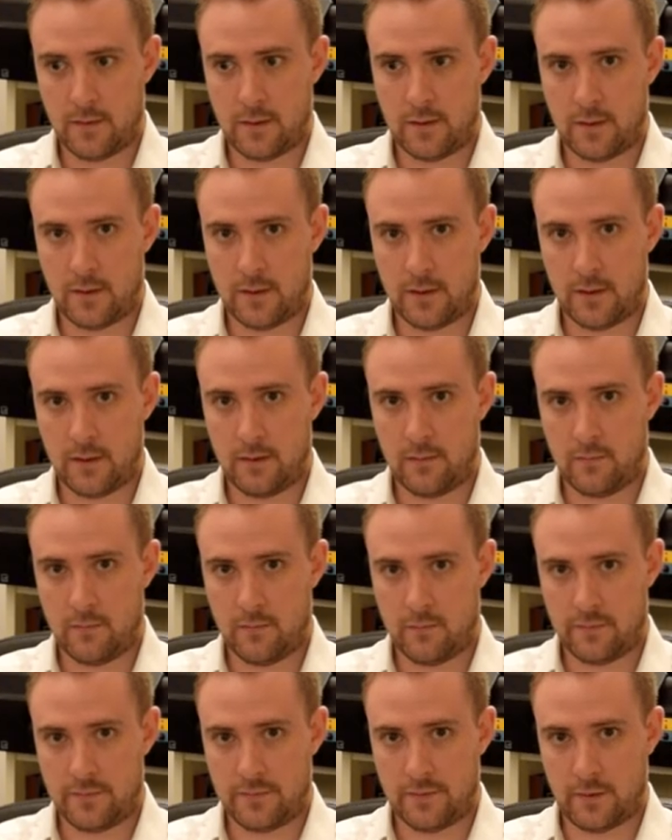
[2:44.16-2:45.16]
And then
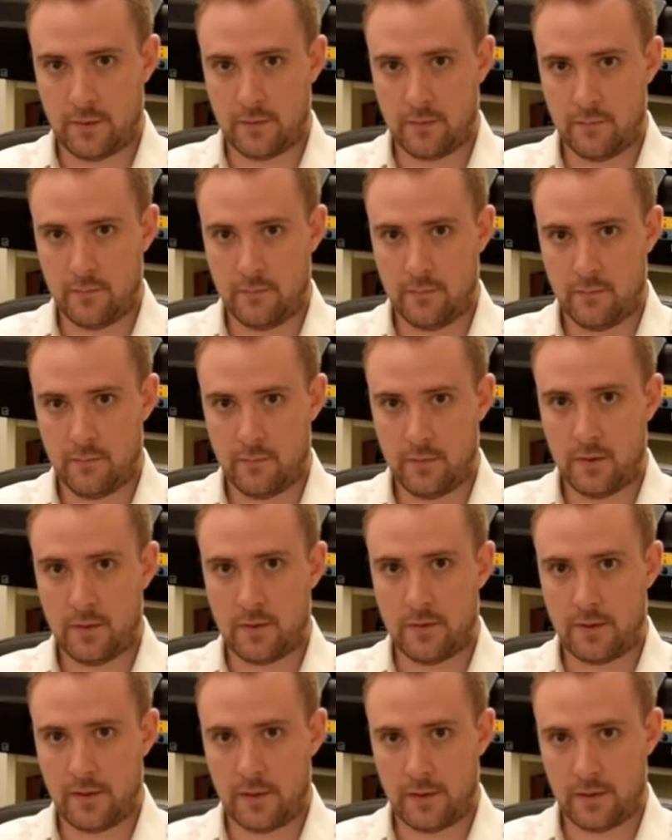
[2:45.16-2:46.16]
also
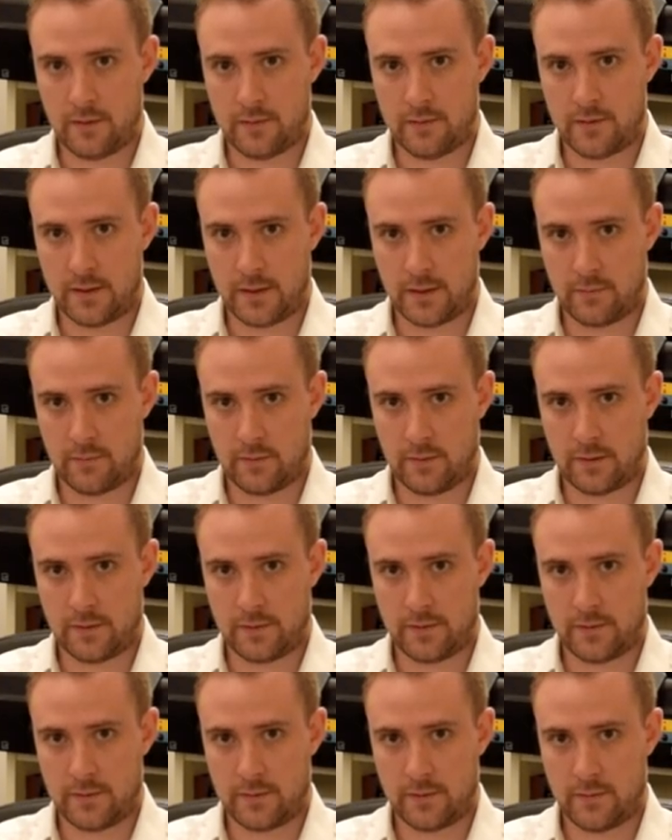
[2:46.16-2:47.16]
the
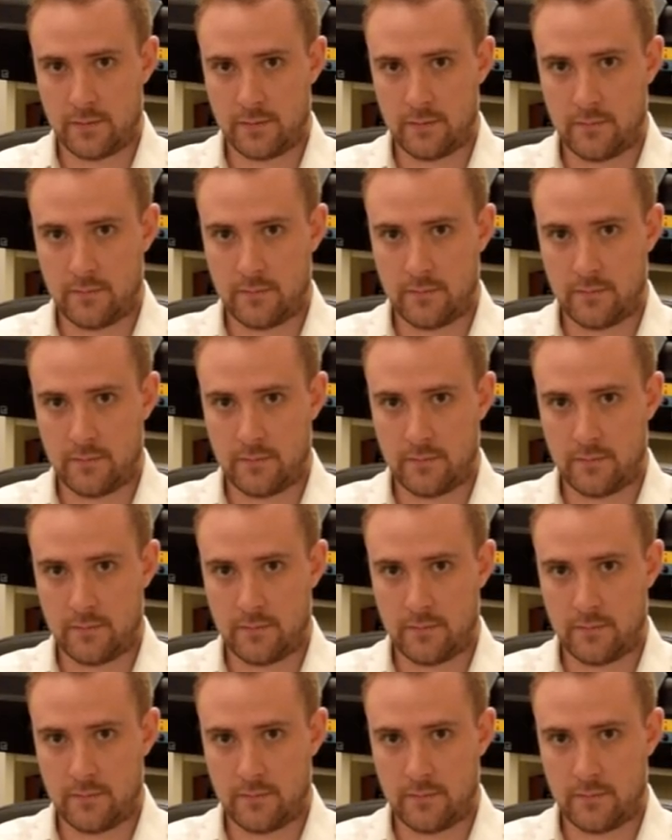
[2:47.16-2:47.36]
Antichrist.